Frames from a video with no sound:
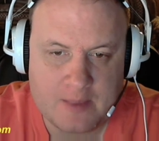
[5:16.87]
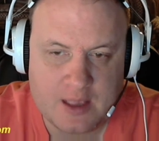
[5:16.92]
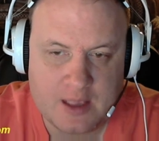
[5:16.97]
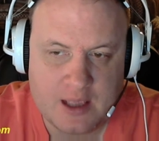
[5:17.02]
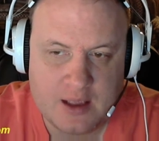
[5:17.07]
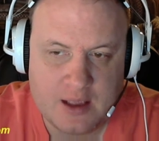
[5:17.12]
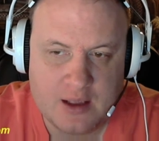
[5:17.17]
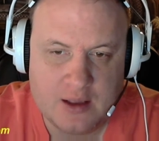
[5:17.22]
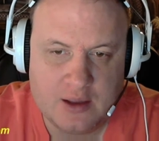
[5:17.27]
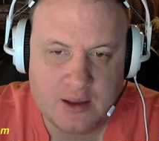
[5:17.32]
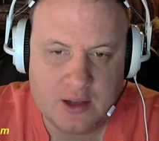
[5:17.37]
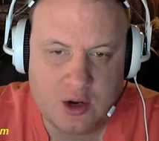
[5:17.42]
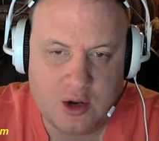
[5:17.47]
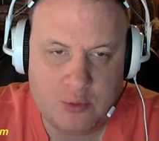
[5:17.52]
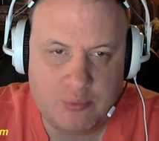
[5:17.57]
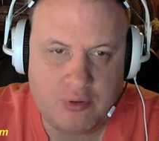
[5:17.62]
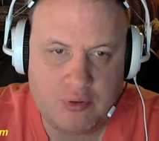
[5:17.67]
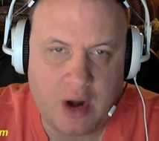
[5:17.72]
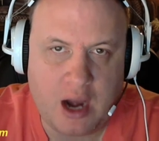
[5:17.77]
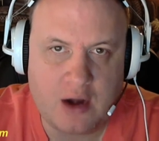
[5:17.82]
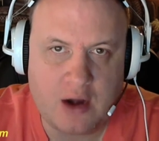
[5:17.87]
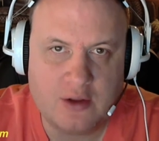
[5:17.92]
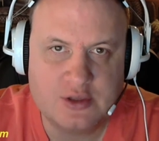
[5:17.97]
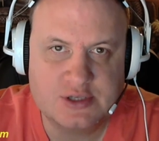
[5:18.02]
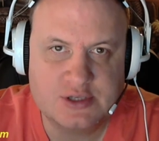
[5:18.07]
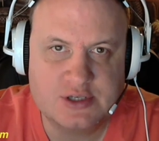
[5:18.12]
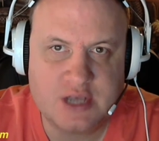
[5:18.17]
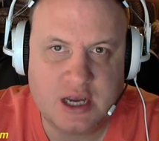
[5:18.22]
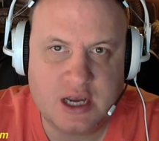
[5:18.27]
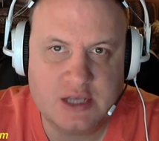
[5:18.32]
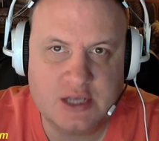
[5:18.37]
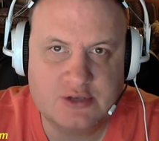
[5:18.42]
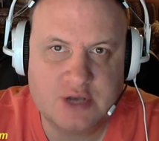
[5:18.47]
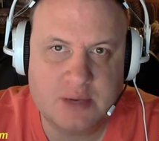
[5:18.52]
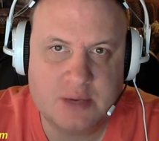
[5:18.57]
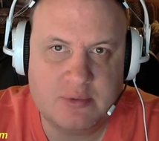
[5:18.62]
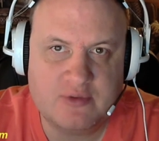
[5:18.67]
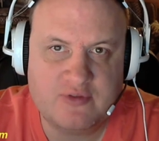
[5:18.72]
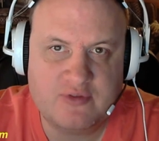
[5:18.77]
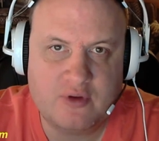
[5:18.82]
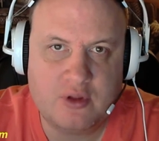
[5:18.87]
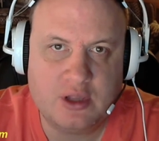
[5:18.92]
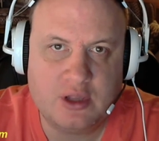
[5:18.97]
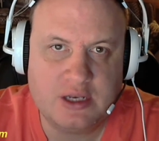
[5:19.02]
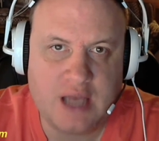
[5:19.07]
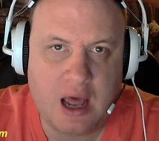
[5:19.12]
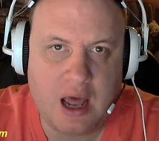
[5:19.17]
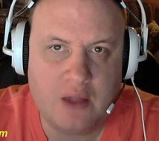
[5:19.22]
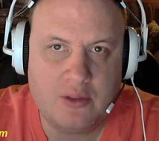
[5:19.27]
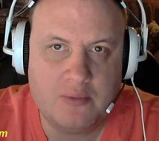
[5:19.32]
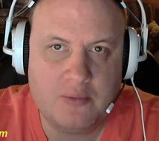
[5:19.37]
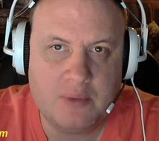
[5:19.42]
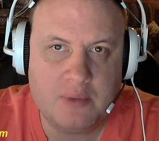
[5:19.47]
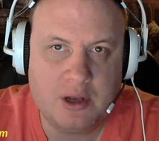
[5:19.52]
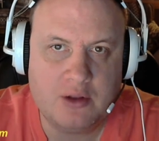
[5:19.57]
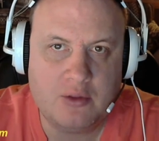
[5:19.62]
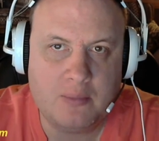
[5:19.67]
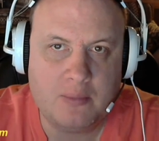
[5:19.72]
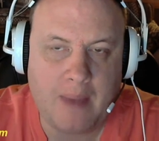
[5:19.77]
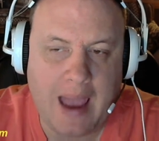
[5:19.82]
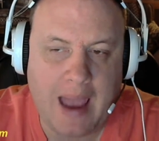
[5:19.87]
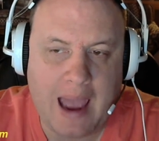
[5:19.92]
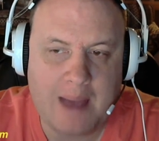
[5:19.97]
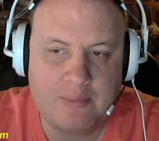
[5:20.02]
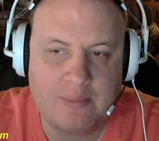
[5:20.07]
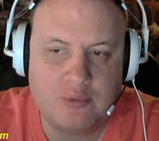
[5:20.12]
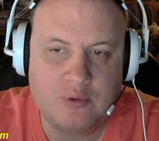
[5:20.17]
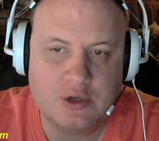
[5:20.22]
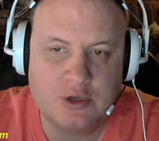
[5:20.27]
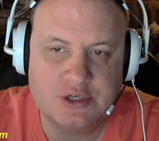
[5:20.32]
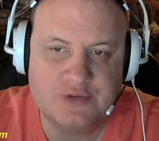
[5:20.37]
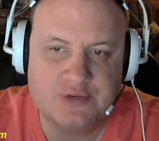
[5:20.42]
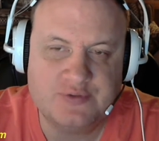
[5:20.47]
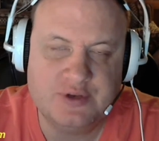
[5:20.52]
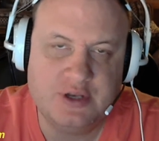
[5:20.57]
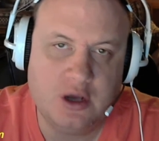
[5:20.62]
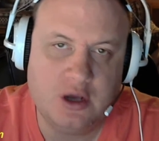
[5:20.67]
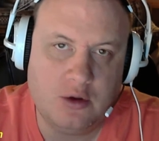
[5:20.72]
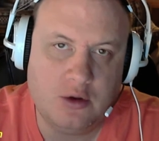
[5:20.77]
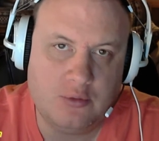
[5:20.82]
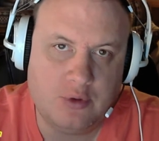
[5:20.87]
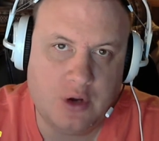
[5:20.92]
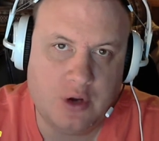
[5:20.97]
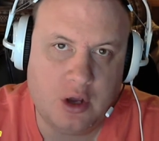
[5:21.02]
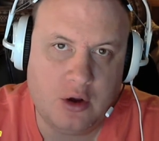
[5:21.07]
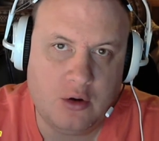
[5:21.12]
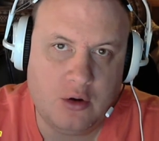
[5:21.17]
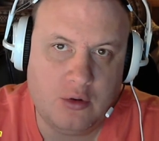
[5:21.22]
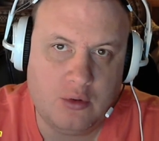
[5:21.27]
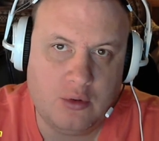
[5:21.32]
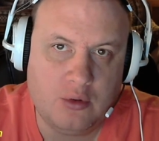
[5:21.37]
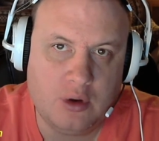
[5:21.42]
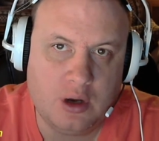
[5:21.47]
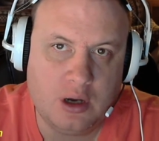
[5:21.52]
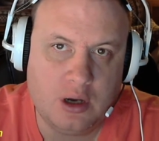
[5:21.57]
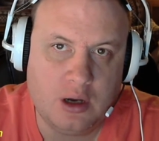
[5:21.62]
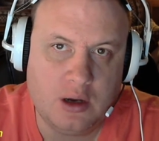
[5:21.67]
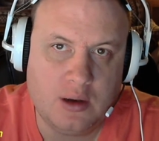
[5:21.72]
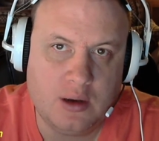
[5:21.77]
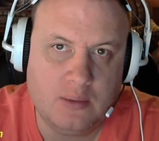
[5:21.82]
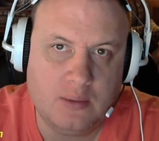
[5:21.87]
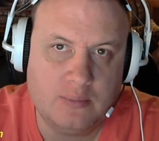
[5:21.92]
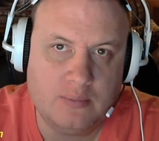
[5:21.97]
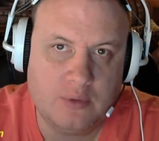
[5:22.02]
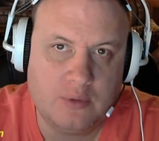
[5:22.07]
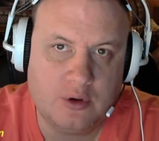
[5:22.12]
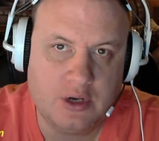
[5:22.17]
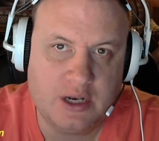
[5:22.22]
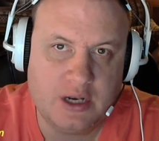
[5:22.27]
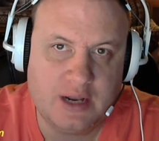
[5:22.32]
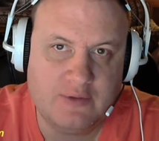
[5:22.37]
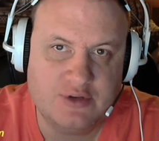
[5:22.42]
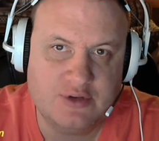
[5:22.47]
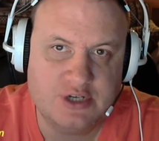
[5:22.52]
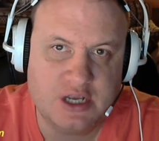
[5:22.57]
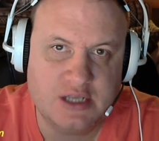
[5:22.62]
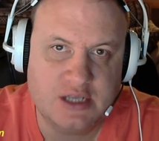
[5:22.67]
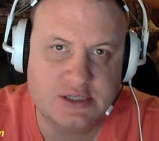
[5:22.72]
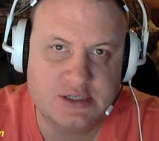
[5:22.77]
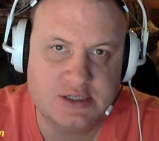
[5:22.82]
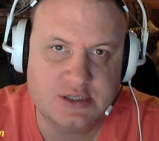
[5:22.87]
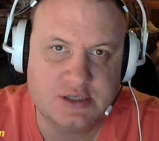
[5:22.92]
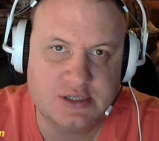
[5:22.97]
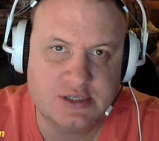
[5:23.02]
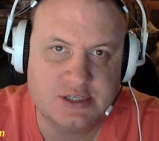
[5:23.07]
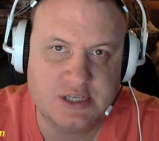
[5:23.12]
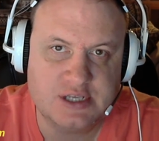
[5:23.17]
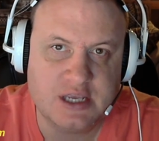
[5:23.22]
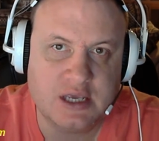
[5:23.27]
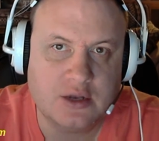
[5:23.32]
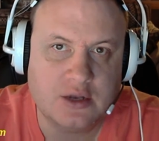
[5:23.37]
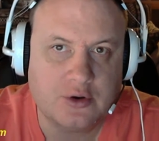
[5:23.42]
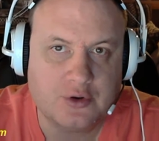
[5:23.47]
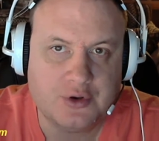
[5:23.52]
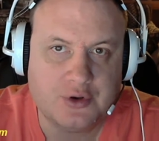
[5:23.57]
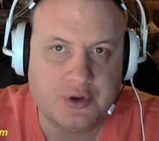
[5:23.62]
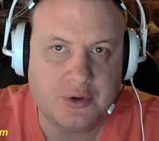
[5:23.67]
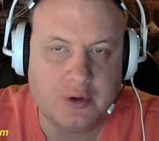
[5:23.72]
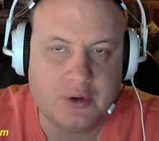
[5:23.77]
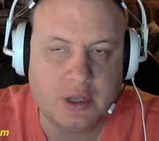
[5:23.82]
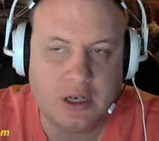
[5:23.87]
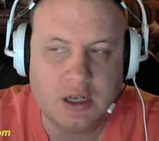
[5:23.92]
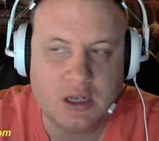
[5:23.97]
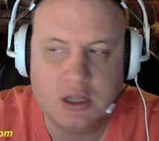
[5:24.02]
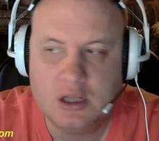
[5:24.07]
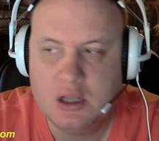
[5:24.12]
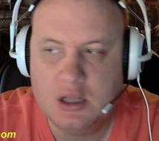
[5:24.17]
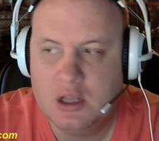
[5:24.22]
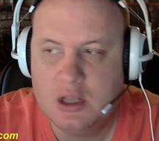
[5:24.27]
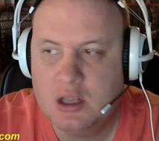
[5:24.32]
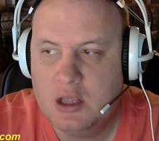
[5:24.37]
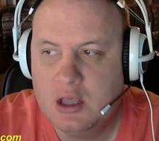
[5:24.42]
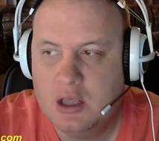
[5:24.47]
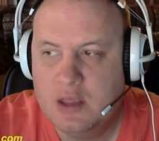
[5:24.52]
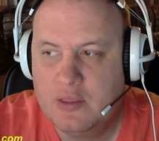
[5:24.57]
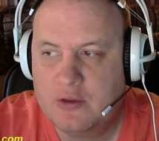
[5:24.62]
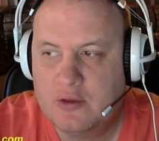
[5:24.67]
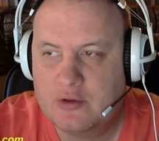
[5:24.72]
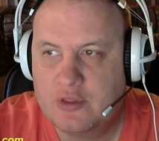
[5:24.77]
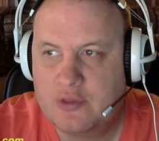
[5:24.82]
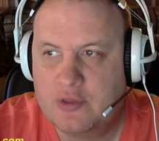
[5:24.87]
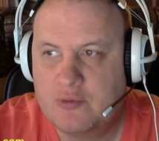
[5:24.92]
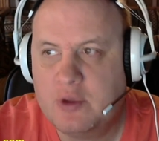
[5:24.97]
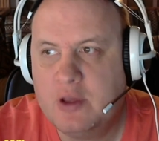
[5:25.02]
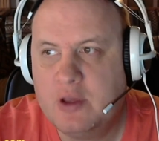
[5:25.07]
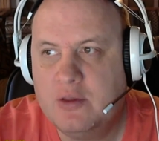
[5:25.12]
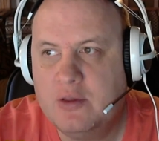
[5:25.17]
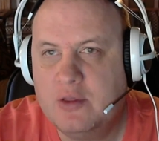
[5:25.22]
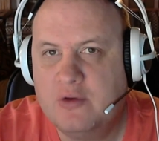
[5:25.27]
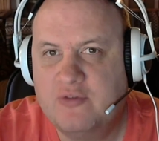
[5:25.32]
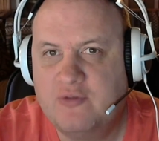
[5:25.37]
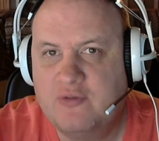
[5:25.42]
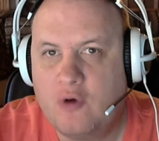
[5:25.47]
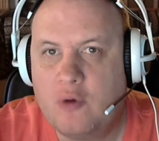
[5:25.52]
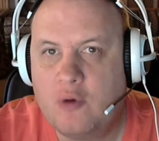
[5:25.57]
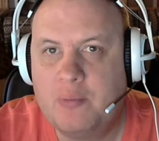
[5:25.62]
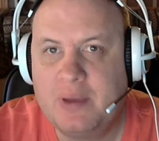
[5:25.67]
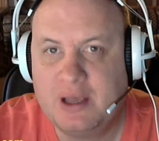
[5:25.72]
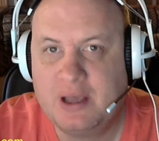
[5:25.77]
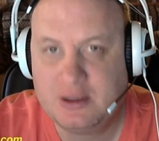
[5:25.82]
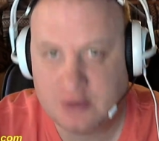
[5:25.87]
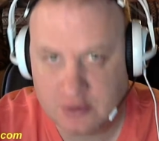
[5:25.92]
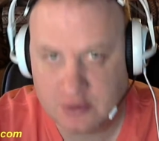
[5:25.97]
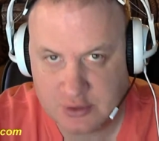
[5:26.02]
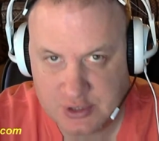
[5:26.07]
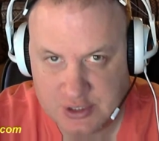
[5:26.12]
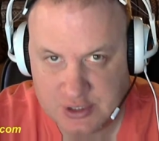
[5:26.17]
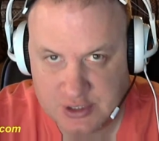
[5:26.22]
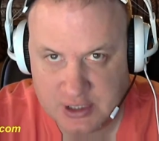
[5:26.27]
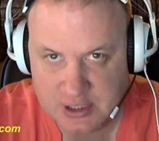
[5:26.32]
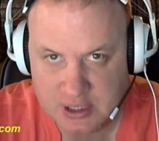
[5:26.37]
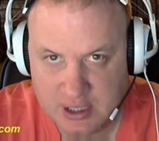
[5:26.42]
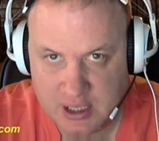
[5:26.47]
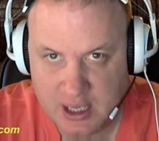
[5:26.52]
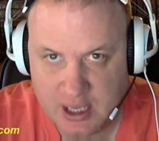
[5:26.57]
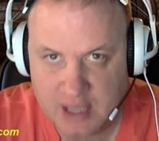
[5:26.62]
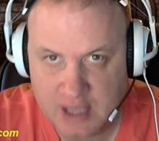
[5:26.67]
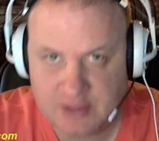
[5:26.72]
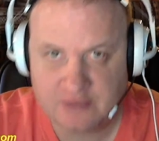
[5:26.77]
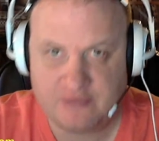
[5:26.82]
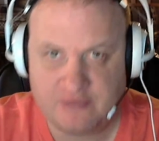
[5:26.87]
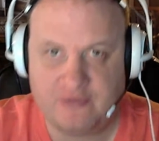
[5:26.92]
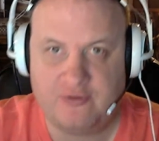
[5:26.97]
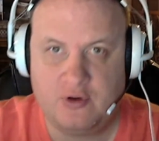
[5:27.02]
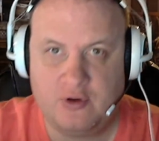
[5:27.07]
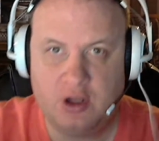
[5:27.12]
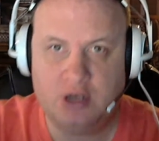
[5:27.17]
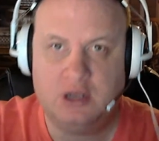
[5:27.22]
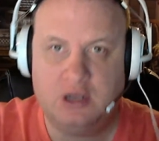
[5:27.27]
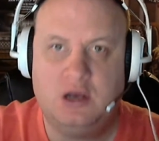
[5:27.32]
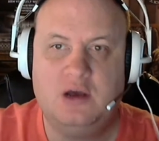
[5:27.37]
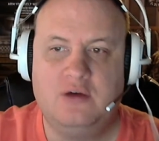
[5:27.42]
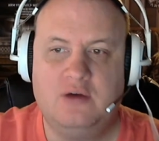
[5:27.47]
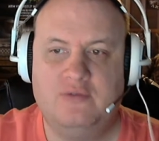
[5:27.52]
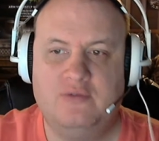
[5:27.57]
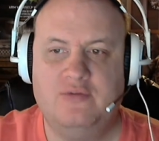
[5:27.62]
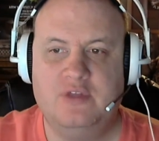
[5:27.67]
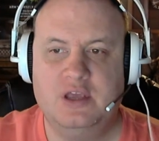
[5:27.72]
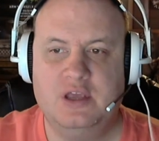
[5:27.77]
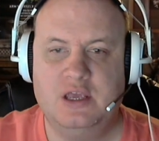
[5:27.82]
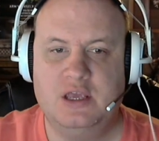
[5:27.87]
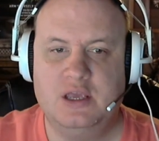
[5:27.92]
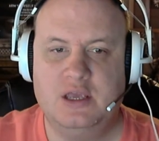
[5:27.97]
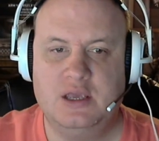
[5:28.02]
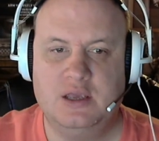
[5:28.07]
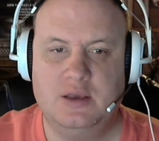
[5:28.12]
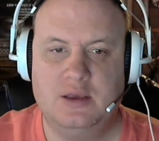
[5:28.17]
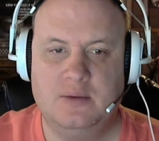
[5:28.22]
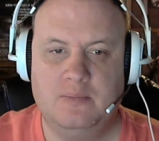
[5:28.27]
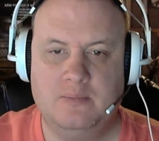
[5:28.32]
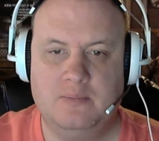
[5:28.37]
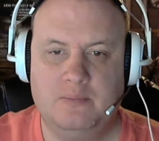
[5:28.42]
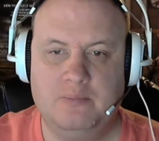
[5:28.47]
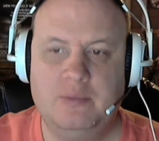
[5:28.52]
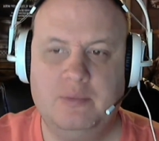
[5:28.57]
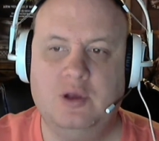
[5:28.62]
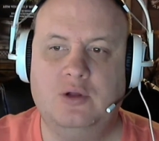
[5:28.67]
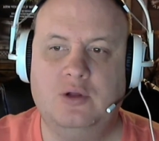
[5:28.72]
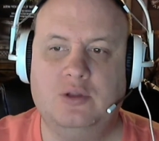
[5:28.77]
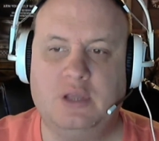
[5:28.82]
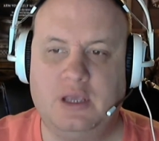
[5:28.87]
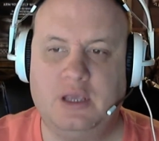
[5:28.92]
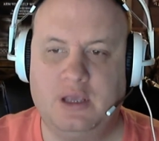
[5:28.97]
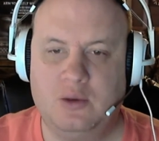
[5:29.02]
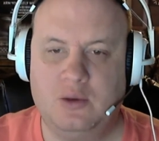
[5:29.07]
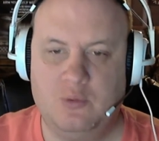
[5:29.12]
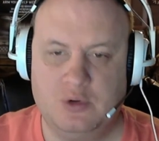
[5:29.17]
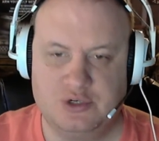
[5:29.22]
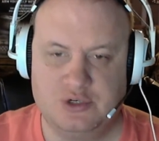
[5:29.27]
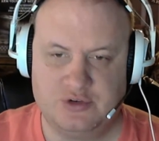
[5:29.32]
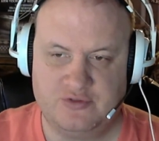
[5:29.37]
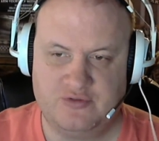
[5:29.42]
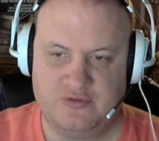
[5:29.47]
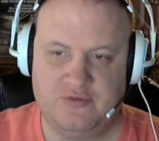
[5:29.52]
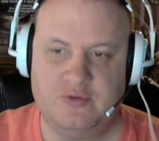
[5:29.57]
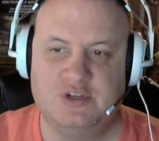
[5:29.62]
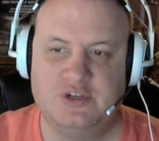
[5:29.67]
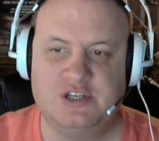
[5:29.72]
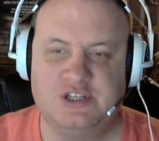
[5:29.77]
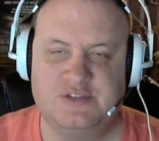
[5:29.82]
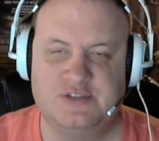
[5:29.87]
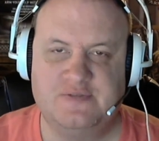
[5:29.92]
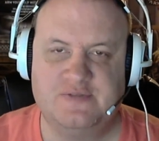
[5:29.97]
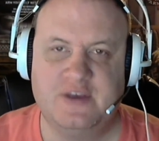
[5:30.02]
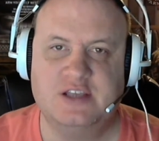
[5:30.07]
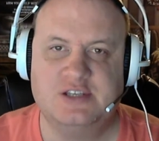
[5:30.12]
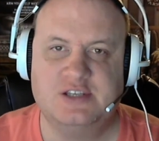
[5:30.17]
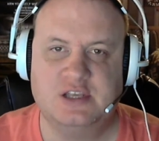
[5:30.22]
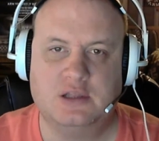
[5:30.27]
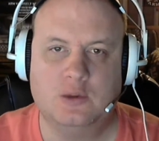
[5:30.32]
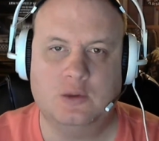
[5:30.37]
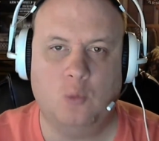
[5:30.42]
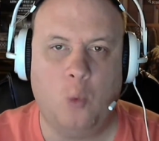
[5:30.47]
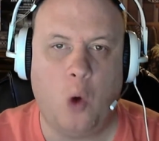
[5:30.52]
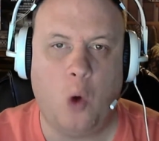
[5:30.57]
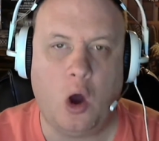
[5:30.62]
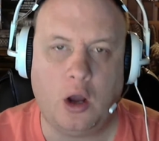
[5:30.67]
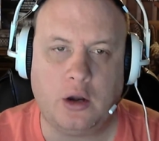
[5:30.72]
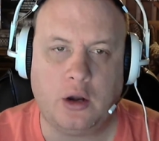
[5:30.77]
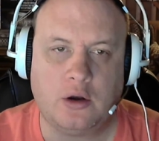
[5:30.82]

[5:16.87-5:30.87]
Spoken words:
you know, prior to the skyscraper falling down the middle of the map, which if you don't know or didn't have a chance to see it or do it, there are four pillars at the front of the building, which is facing the water,